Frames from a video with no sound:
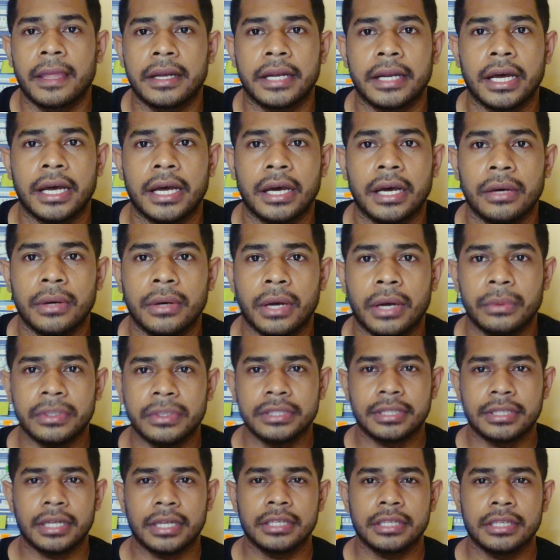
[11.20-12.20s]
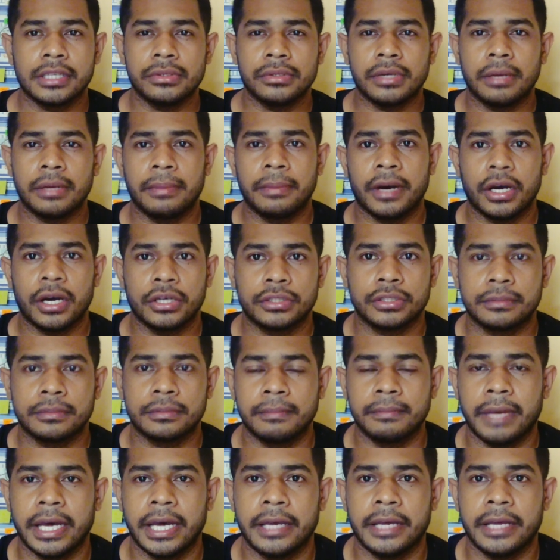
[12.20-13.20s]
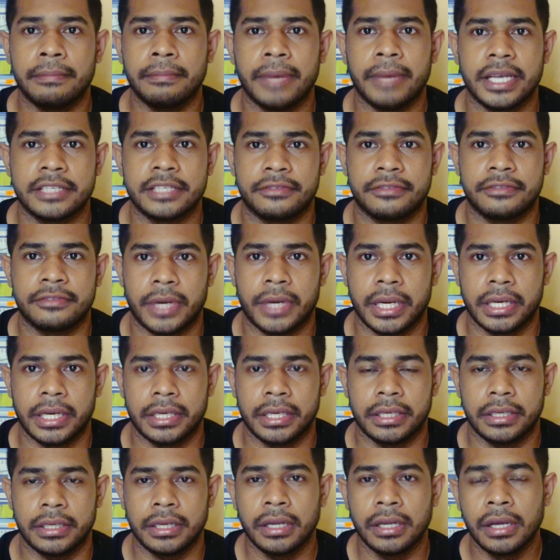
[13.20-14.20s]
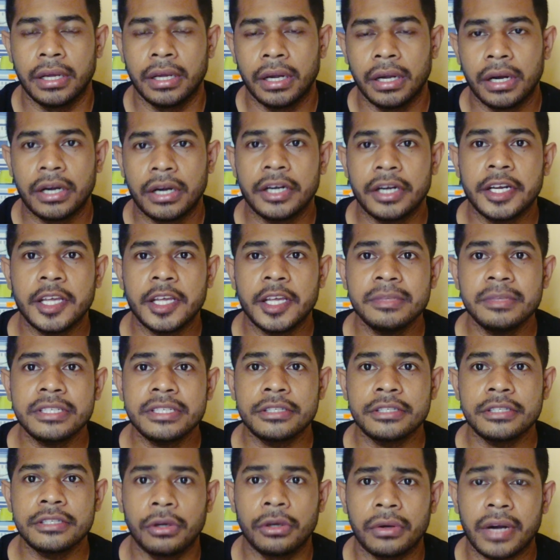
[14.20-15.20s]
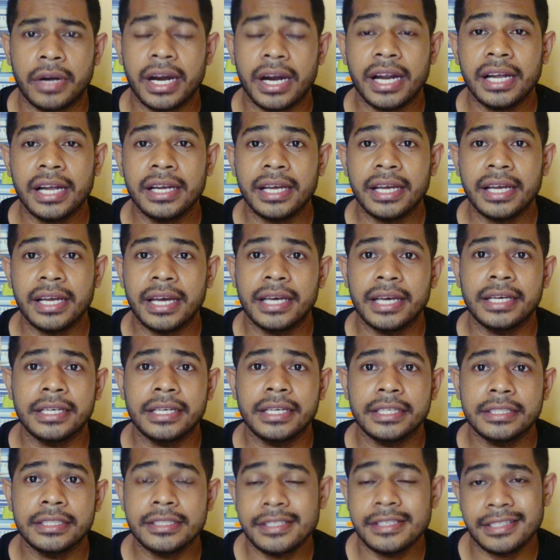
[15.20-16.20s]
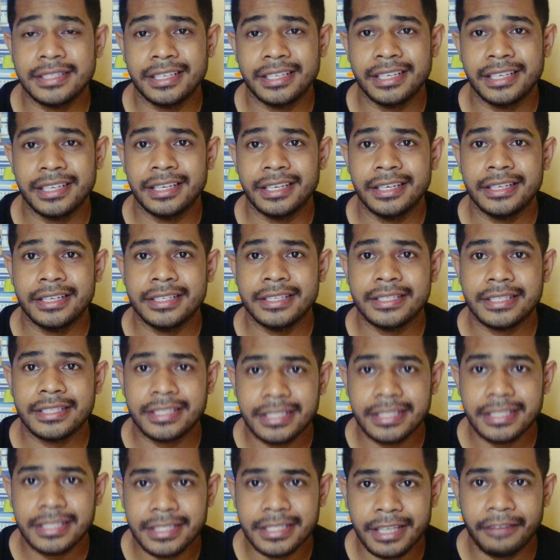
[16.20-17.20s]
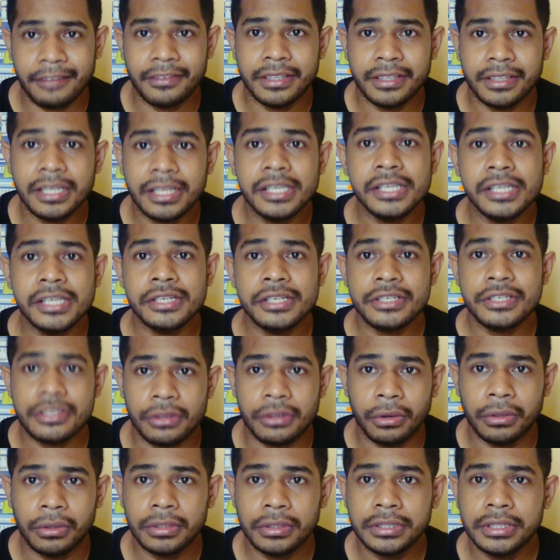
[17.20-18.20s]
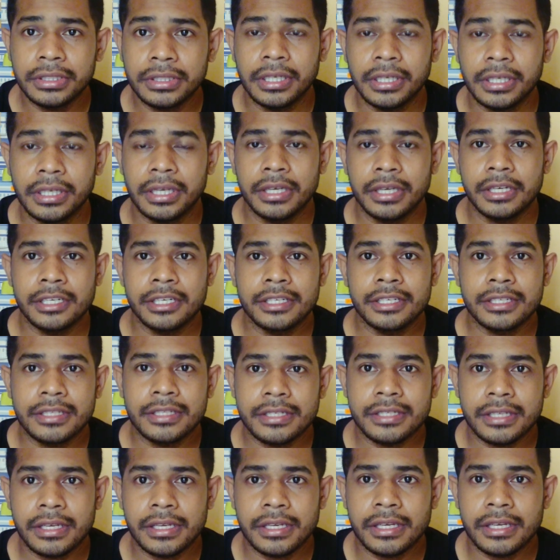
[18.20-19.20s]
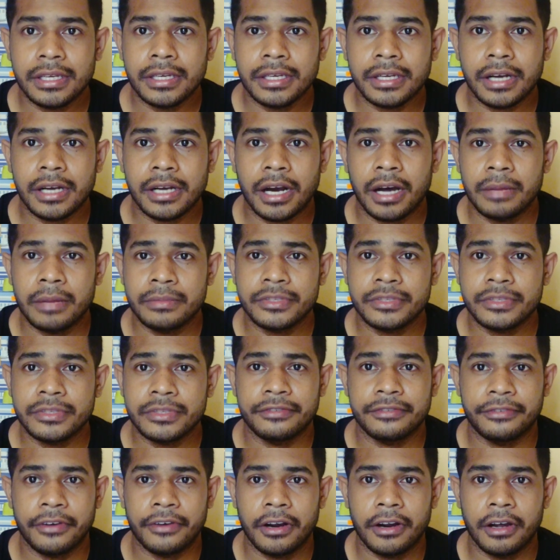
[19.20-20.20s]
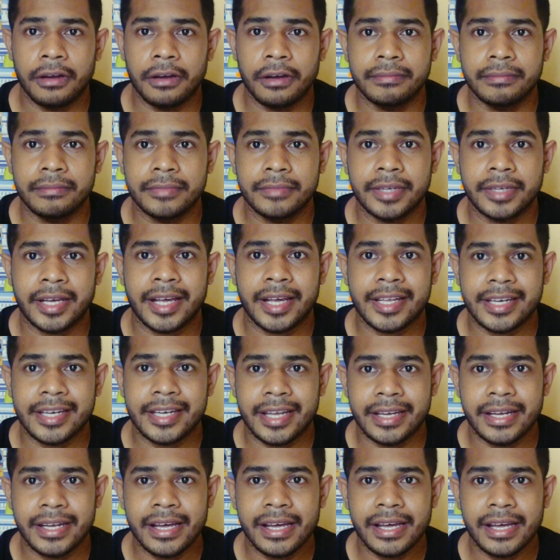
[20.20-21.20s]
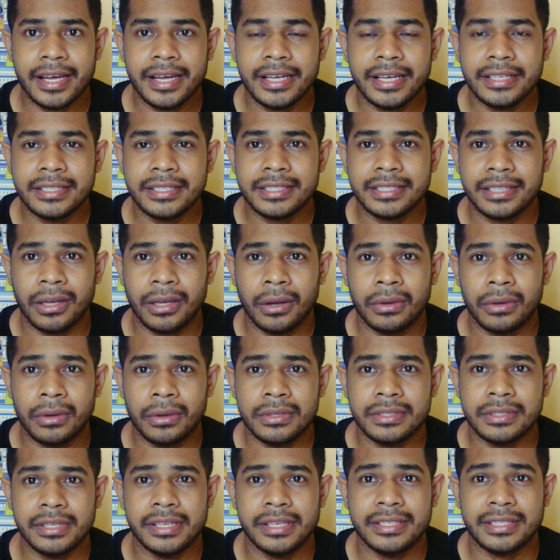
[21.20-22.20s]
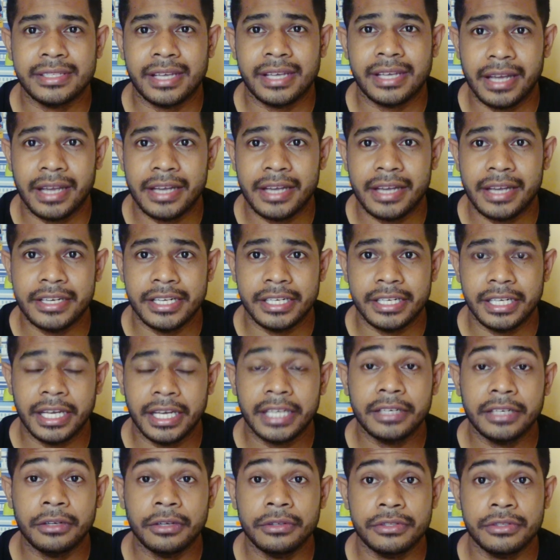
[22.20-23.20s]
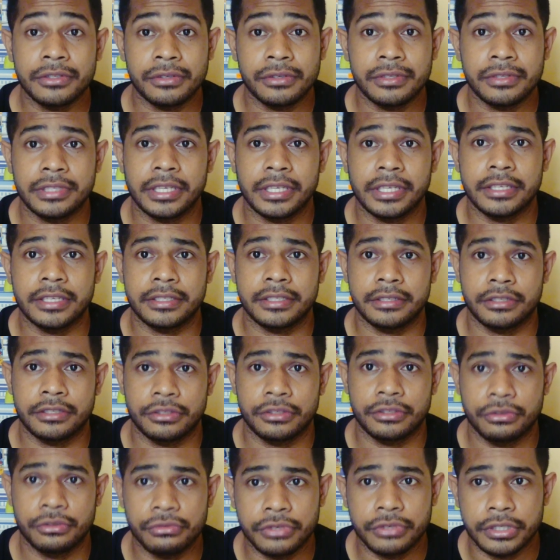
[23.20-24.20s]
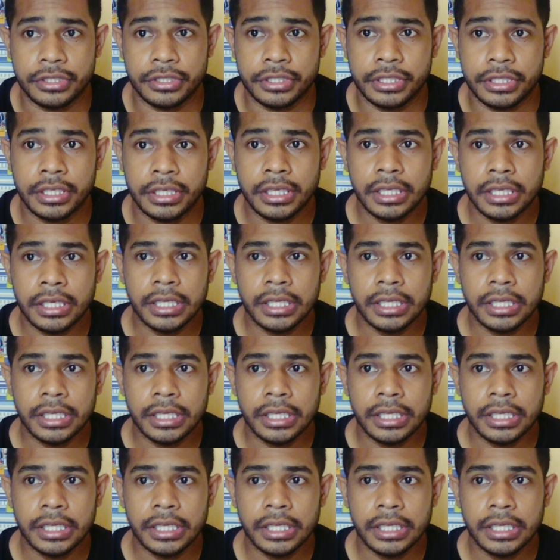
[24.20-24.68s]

Now I will tell you about my best friend. Her name is Nora and she is 17 years old. She comes from Canada, so she is Canadian and also she is a student.